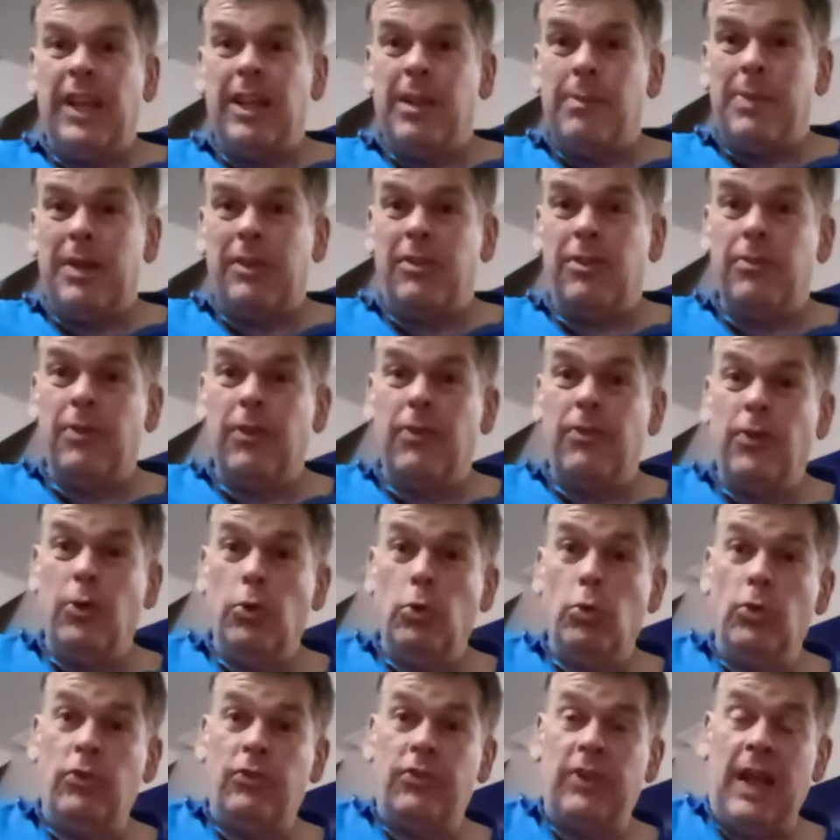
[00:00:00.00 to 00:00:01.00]
bit of a
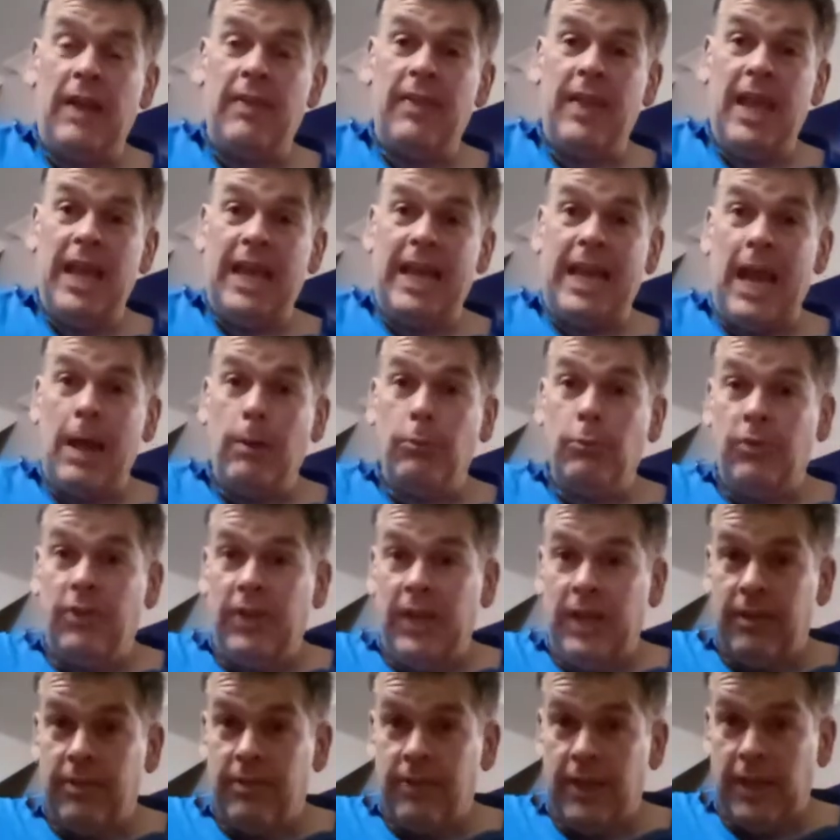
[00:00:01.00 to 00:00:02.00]
fool sat there
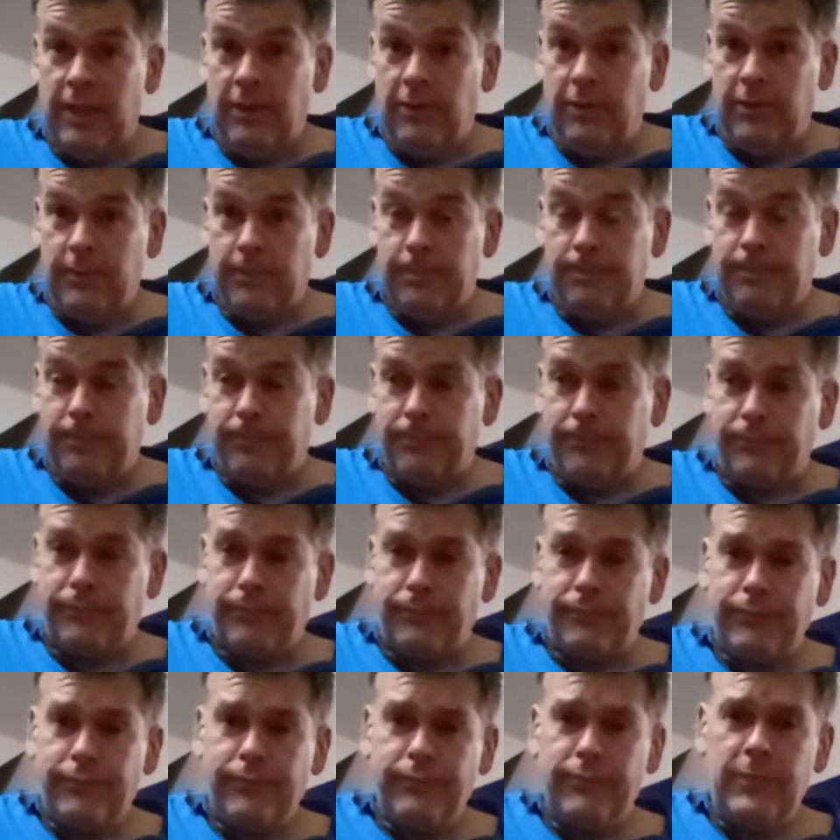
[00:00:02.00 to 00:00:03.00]
counting things,
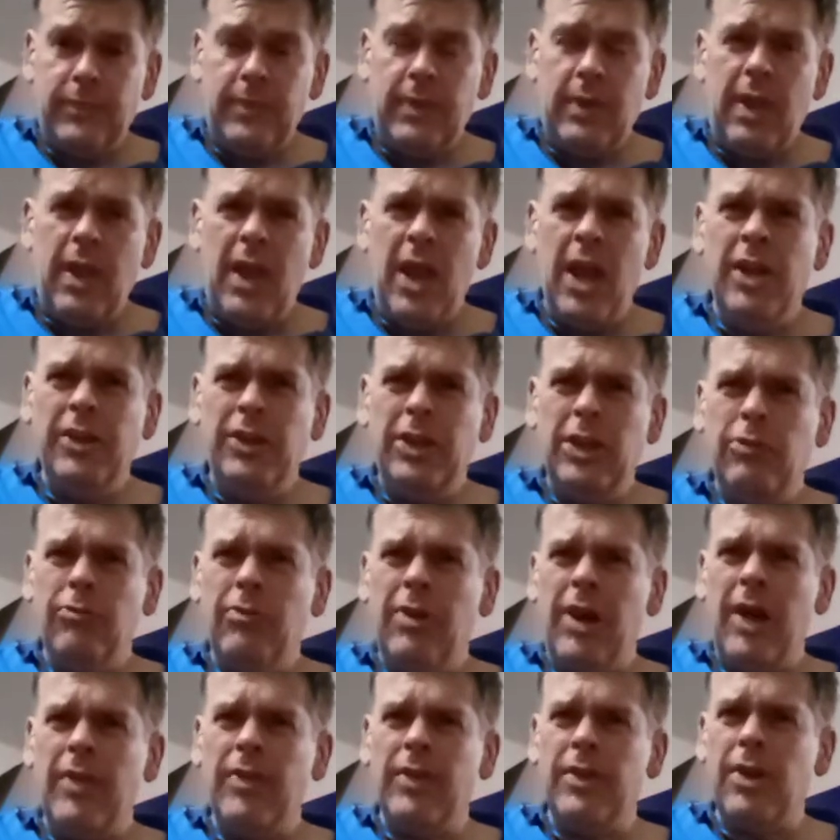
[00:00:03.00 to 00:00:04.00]
and you'd
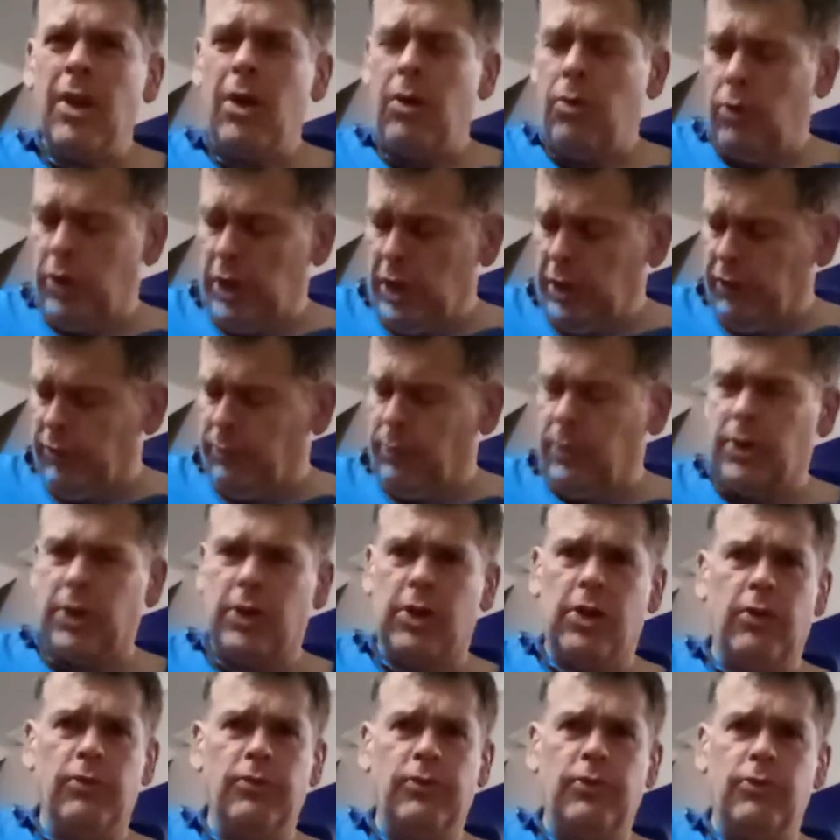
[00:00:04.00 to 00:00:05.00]
rather not, or you just want
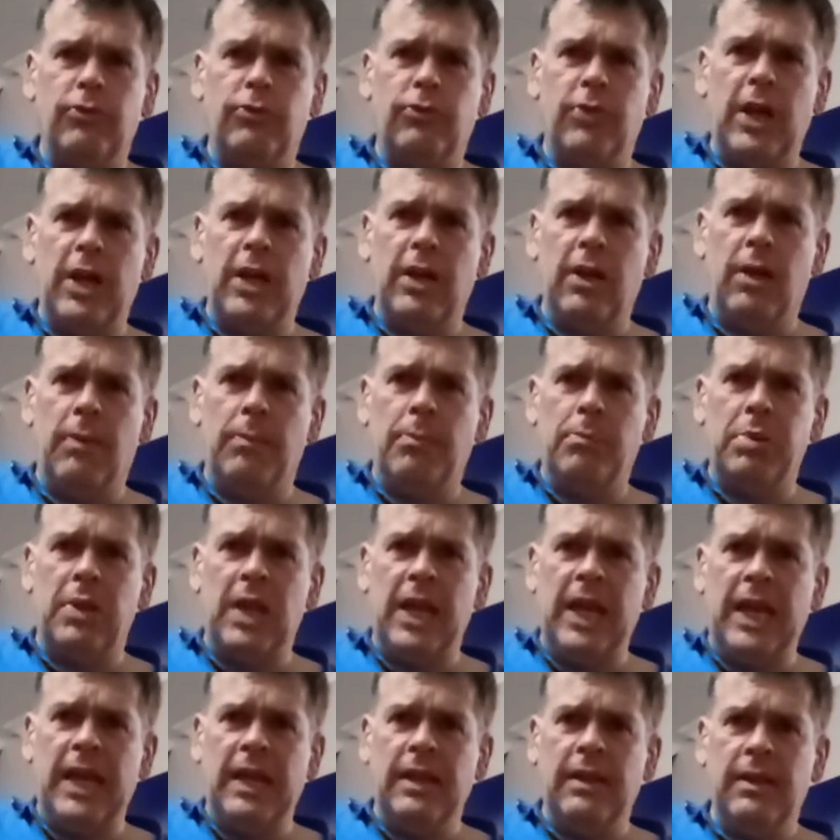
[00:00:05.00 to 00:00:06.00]
to concentrate on
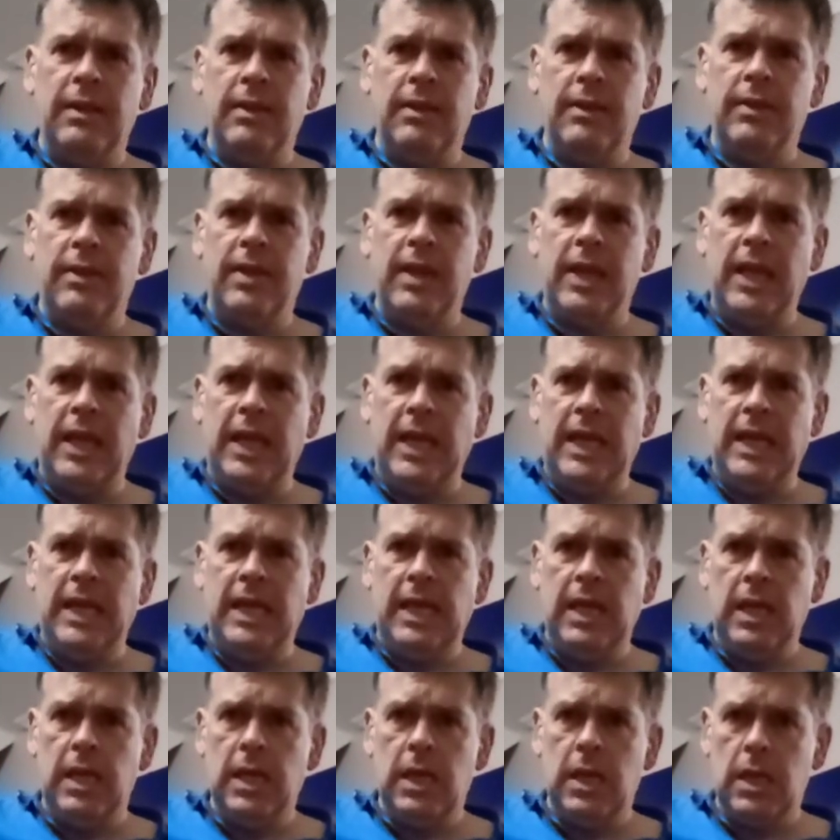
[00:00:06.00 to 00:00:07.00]
playing the
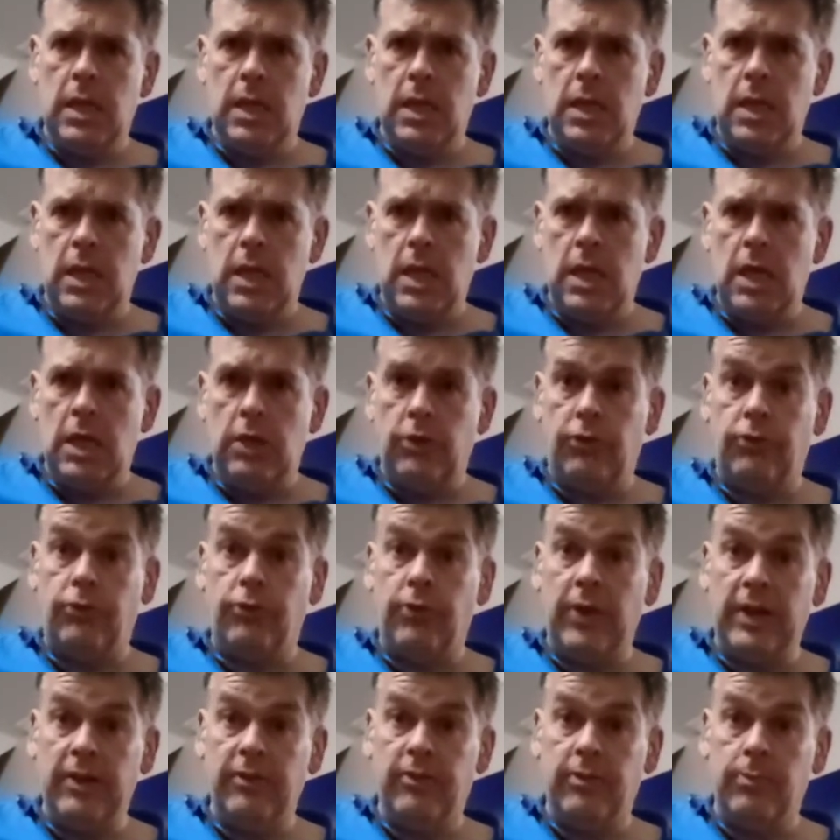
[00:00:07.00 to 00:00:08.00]

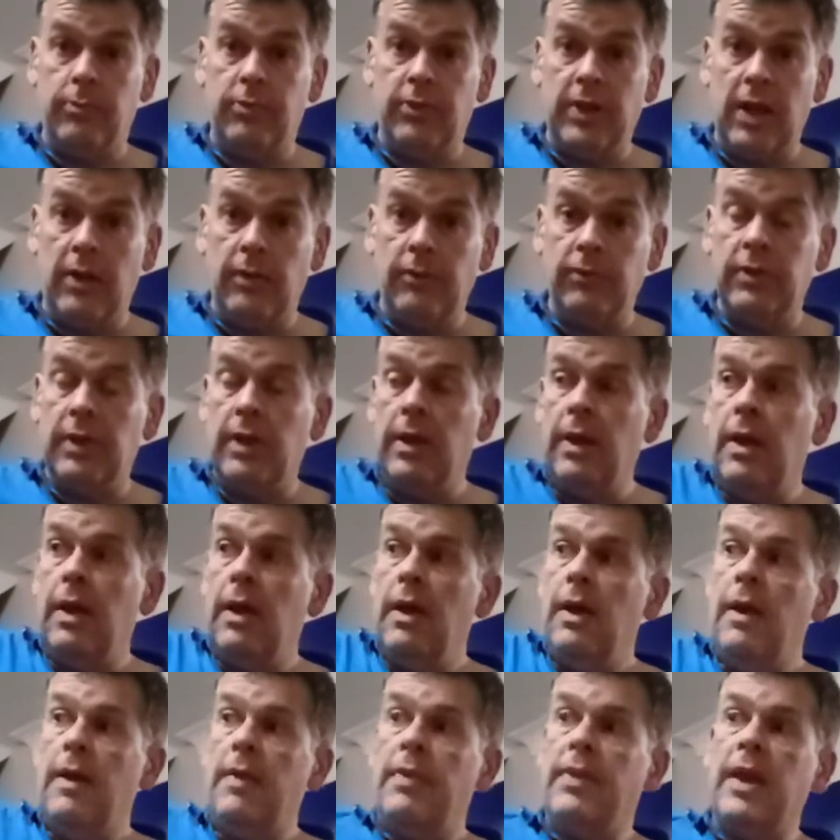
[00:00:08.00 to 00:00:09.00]
strings themselves,
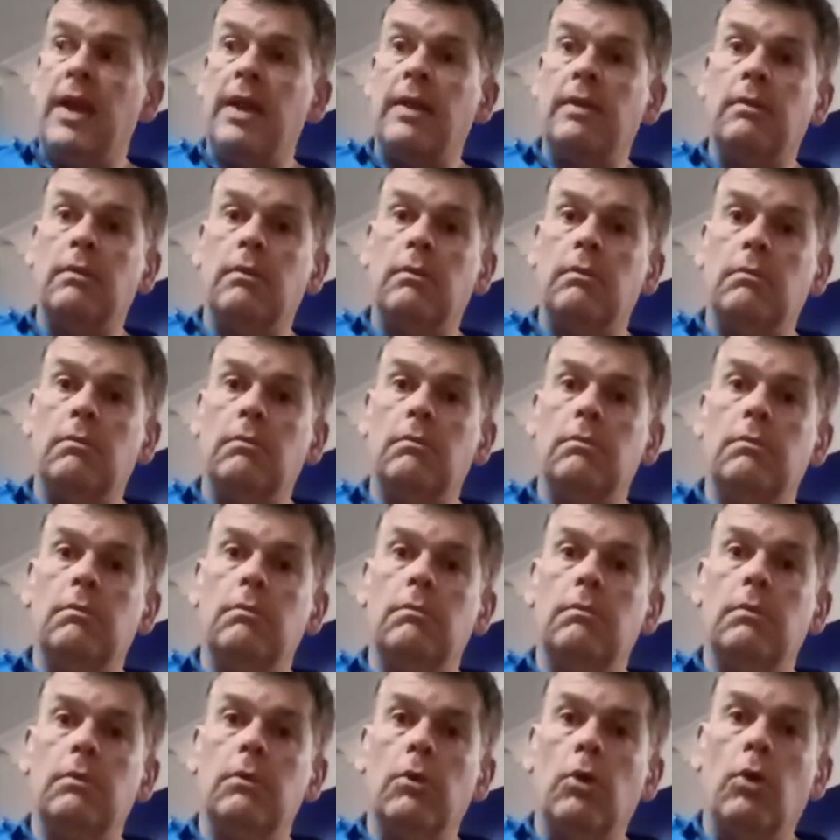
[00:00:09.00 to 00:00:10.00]
then
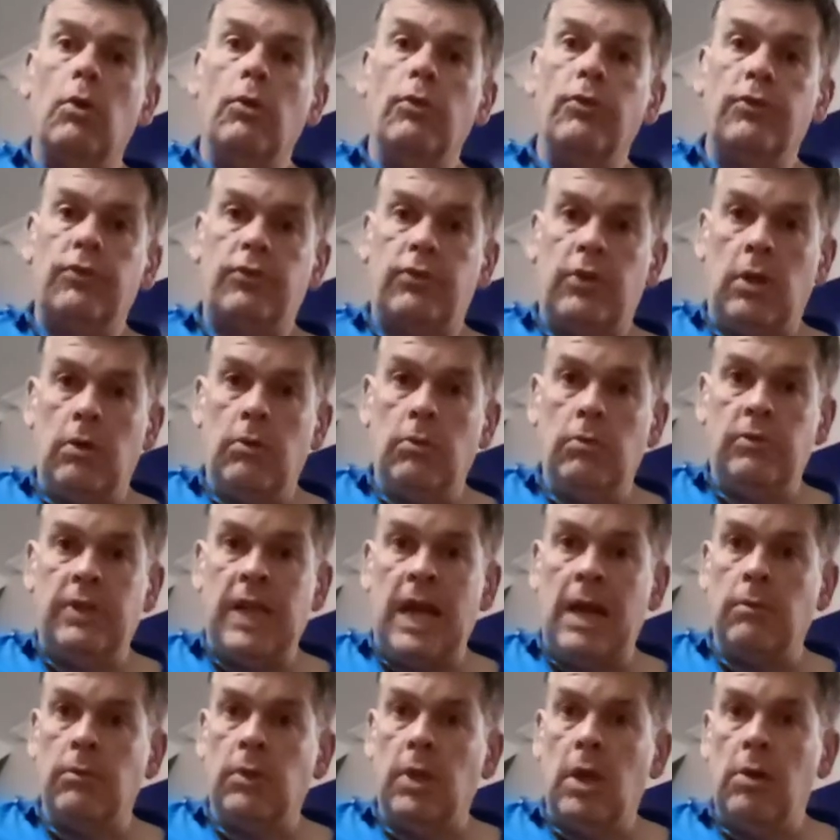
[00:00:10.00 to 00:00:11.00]
also
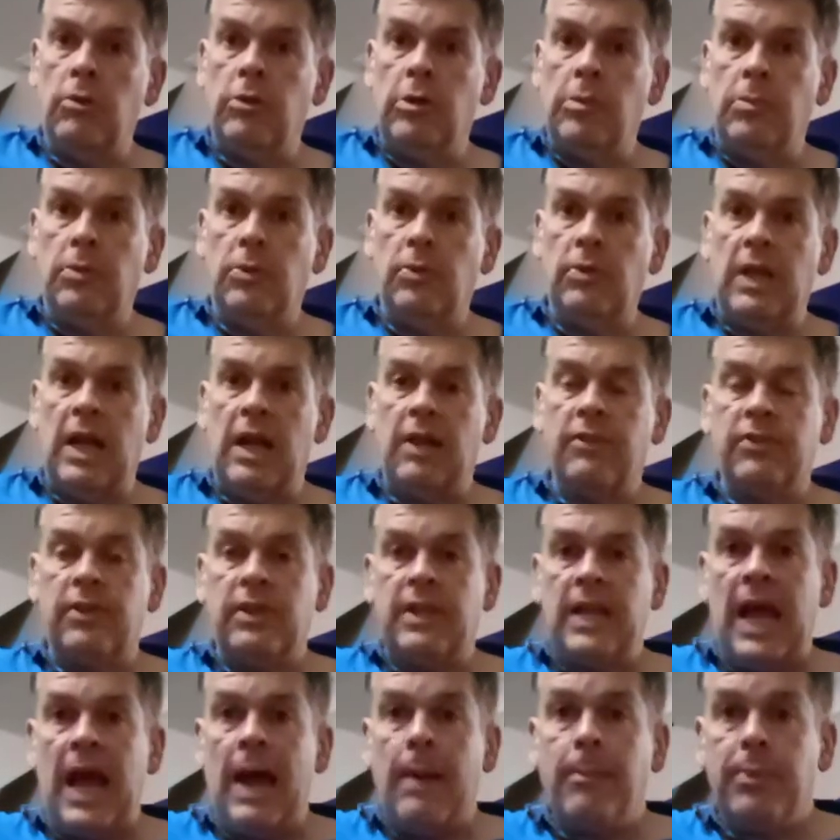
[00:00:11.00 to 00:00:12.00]
downloadable as an
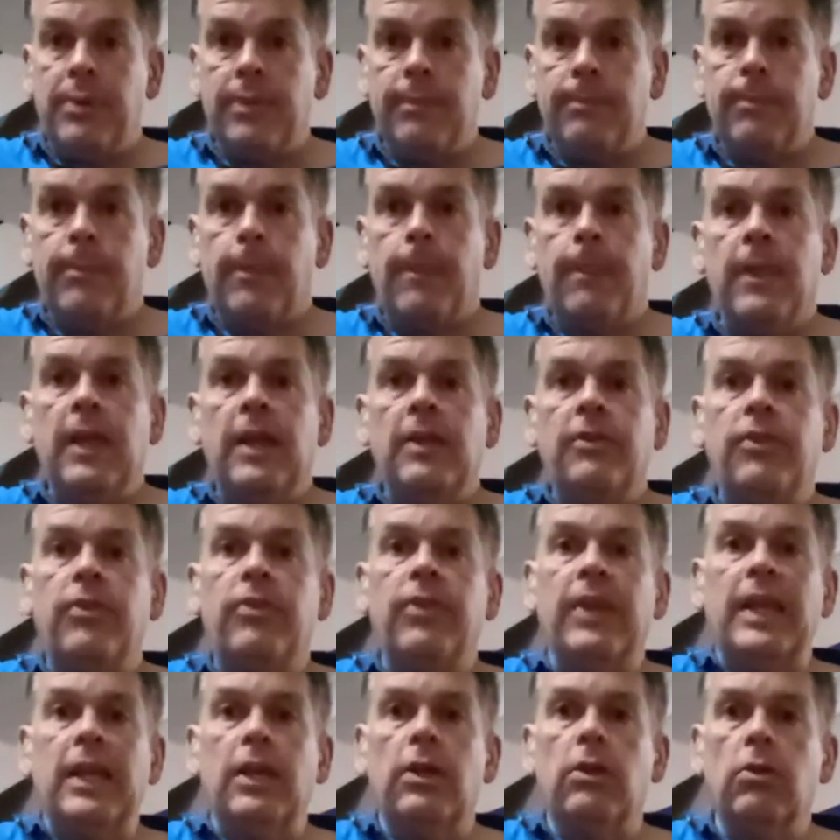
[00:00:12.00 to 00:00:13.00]
app is a
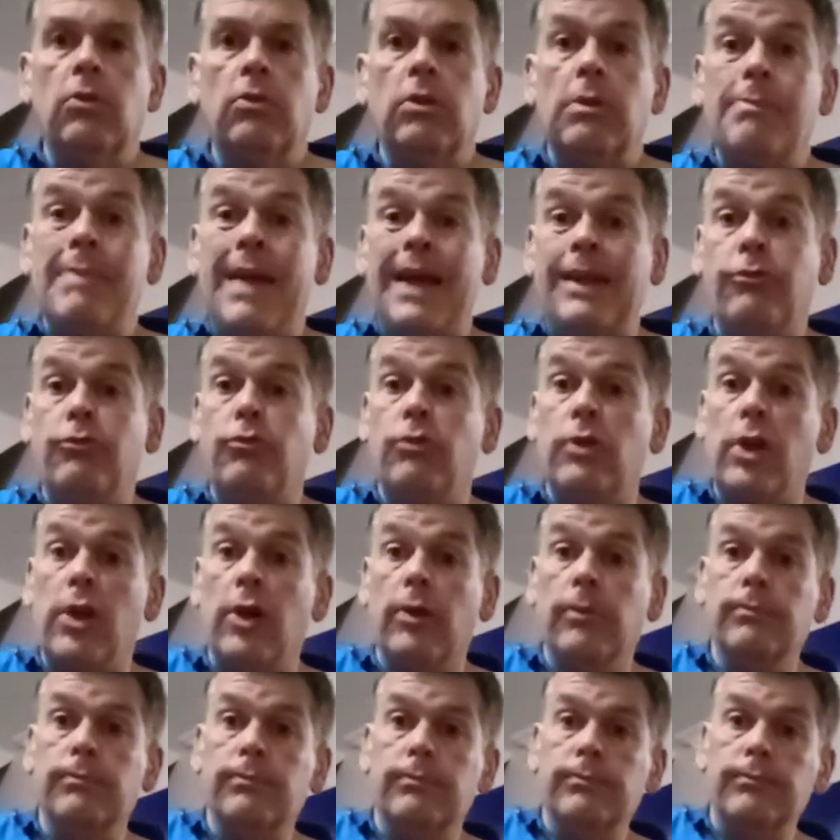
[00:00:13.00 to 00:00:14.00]
thing called a
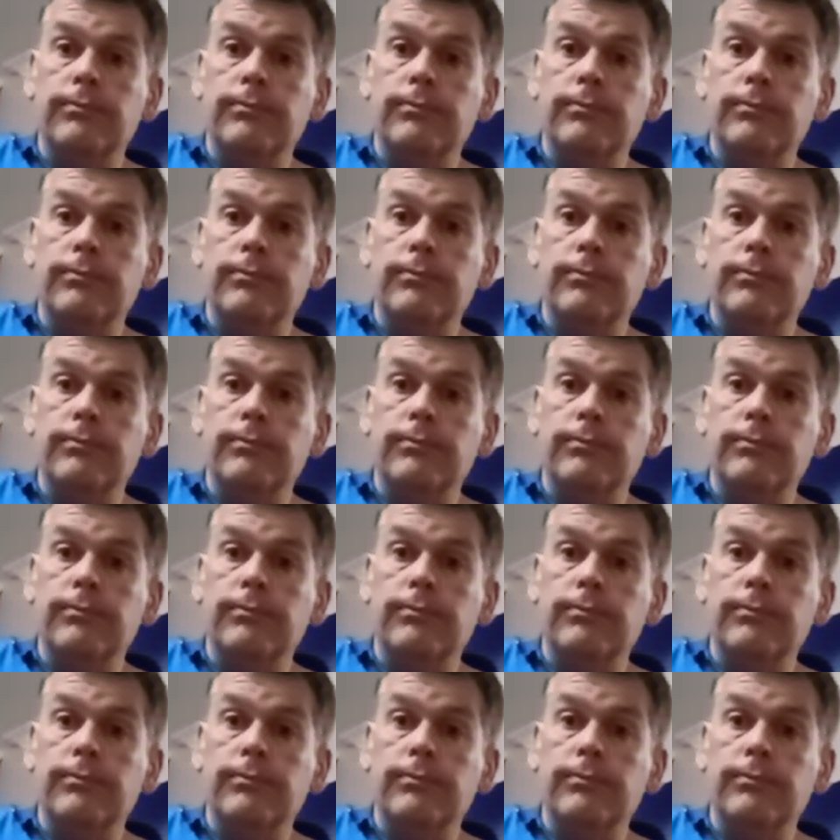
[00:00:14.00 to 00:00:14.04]
metronome.